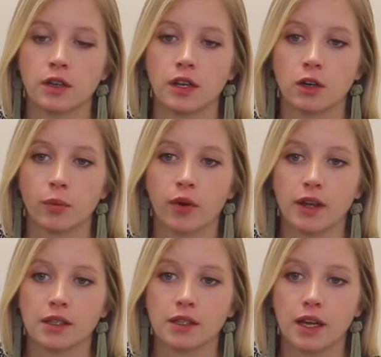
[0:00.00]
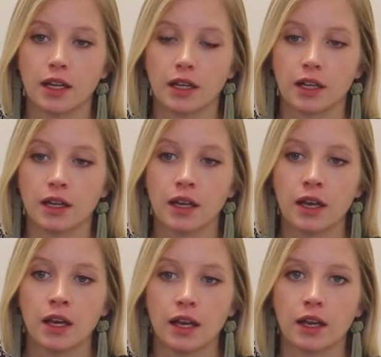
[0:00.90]
in the enterprise setting, and
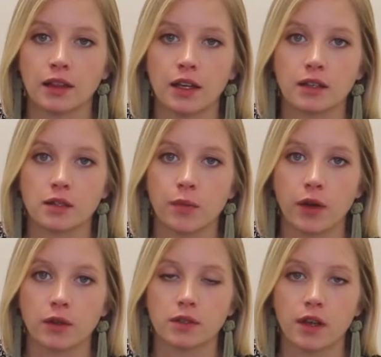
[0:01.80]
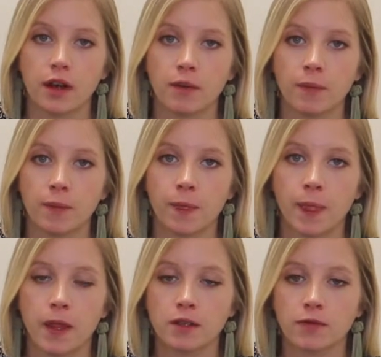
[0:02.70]
I think it spells
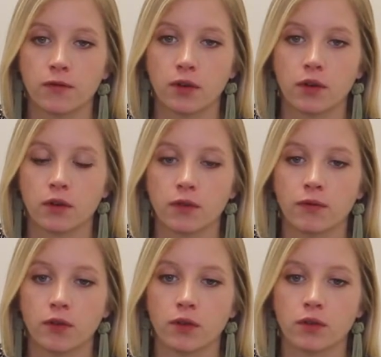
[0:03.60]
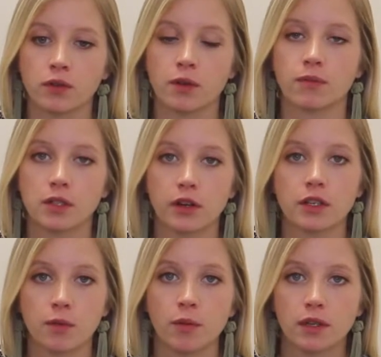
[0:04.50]
for some
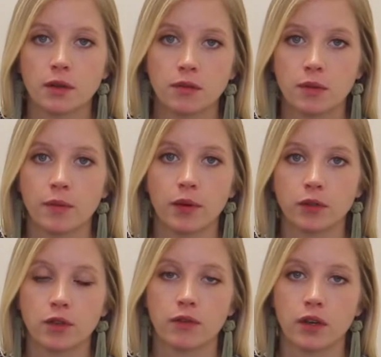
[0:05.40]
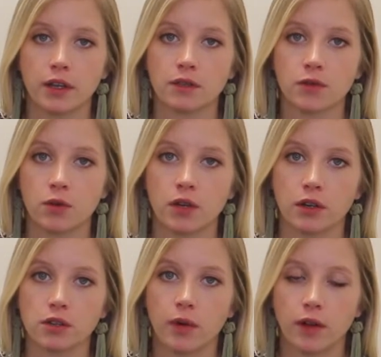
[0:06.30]
serious momentum to be built over the next few
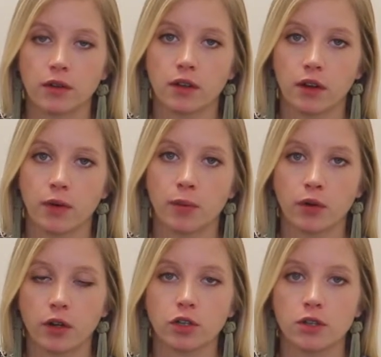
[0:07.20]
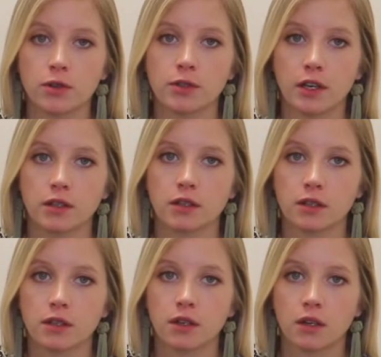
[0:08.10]
years around production use
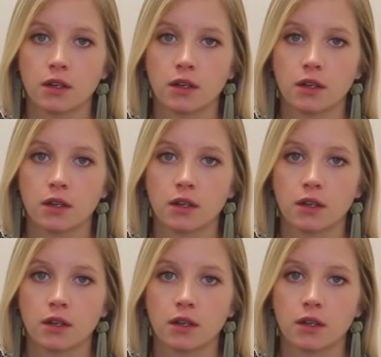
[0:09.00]
cases.